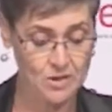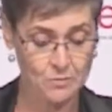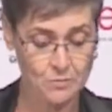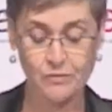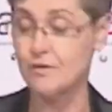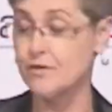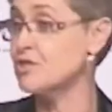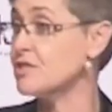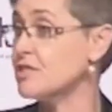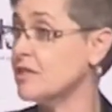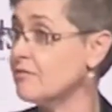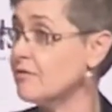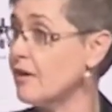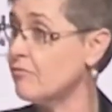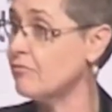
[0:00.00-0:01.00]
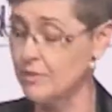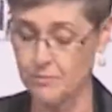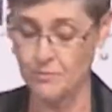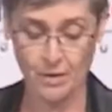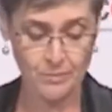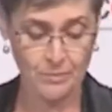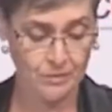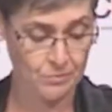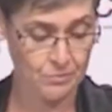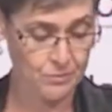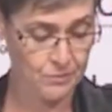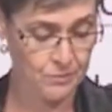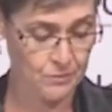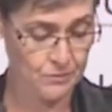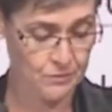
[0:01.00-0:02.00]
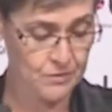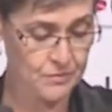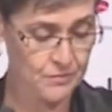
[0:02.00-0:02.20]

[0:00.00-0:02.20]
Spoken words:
efficiency of government might be improved.